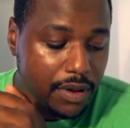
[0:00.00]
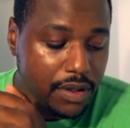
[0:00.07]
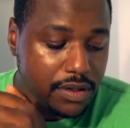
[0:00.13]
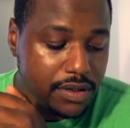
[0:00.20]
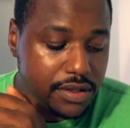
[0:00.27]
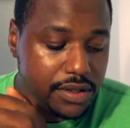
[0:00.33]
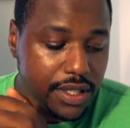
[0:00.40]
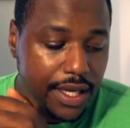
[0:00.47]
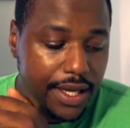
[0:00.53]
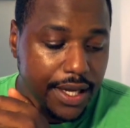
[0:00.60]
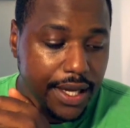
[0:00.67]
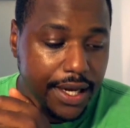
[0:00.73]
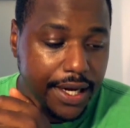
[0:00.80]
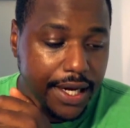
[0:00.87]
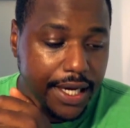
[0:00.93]

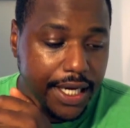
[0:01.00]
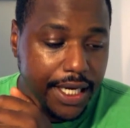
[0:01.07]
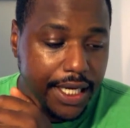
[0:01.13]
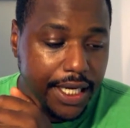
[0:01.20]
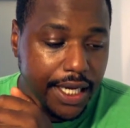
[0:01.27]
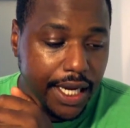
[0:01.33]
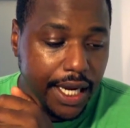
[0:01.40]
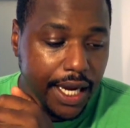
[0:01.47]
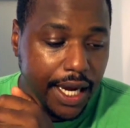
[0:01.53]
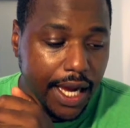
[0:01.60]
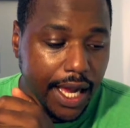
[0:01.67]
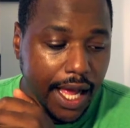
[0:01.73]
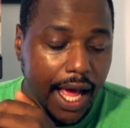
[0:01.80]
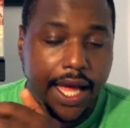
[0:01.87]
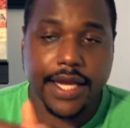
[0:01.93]
Say
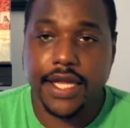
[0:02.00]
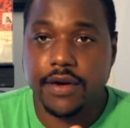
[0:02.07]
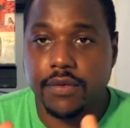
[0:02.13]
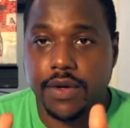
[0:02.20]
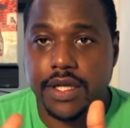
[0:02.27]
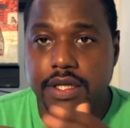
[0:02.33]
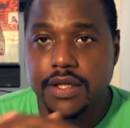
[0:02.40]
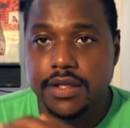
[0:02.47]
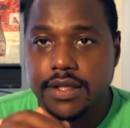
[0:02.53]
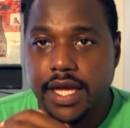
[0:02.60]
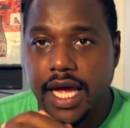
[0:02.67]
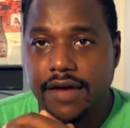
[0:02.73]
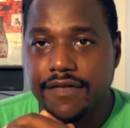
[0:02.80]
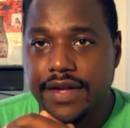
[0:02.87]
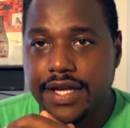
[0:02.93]
I didn't want to
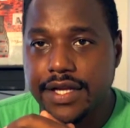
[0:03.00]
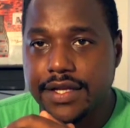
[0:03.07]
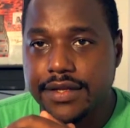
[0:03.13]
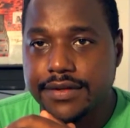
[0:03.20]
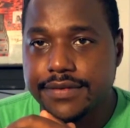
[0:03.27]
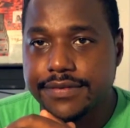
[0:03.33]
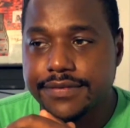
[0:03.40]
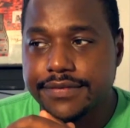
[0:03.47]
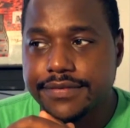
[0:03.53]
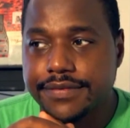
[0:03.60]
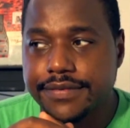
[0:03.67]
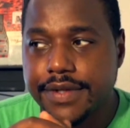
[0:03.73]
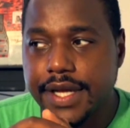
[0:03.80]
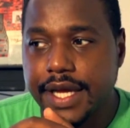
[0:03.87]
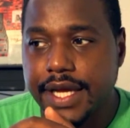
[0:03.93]
have
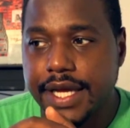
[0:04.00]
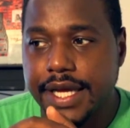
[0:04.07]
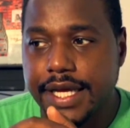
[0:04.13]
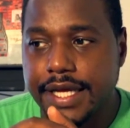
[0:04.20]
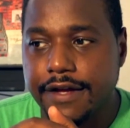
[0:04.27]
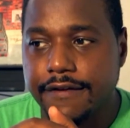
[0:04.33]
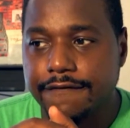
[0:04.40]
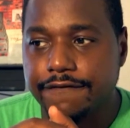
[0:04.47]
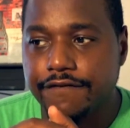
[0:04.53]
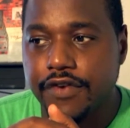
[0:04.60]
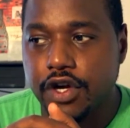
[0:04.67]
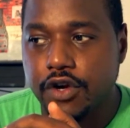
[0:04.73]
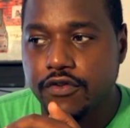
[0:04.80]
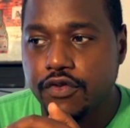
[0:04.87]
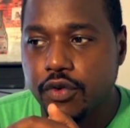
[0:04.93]
a
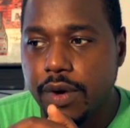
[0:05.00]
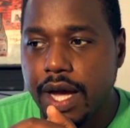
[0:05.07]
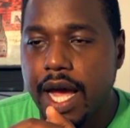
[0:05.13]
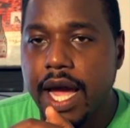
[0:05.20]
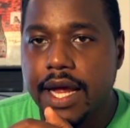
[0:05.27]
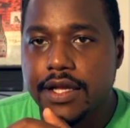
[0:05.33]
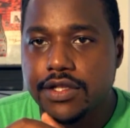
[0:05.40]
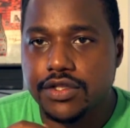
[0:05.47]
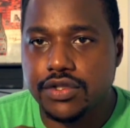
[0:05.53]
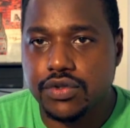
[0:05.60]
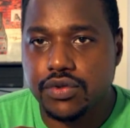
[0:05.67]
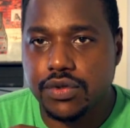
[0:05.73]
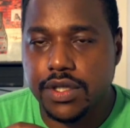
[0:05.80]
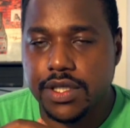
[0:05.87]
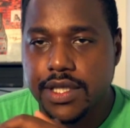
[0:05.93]
fearful
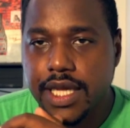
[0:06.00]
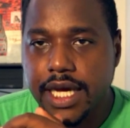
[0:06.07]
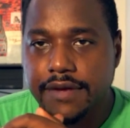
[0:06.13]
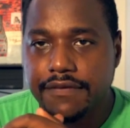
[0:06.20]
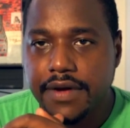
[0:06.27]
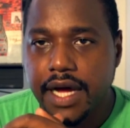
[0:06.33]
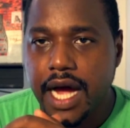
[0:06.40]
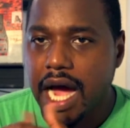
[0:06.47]
attitude in life.